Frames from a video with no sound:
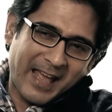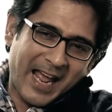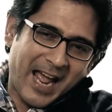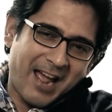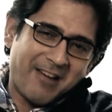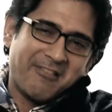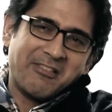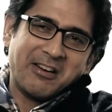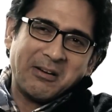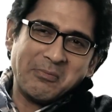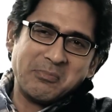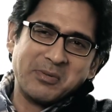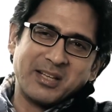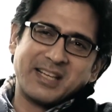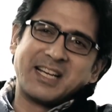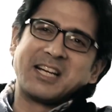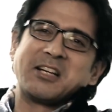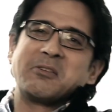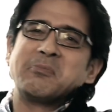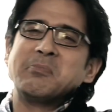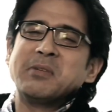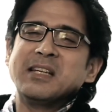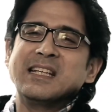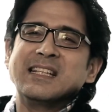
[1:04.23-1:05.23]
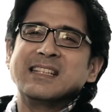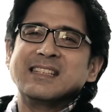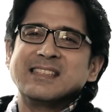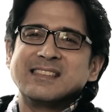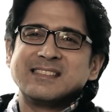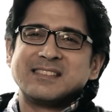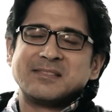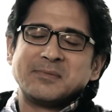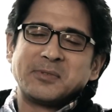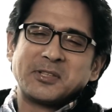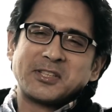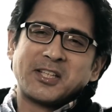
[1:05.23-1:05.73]
have him direct me,
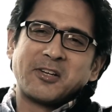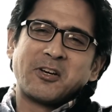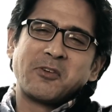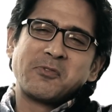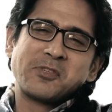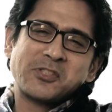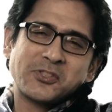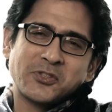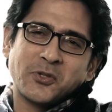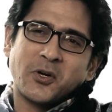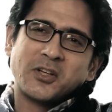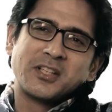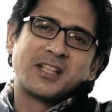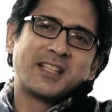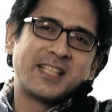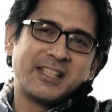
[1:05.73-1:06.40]
because I always thought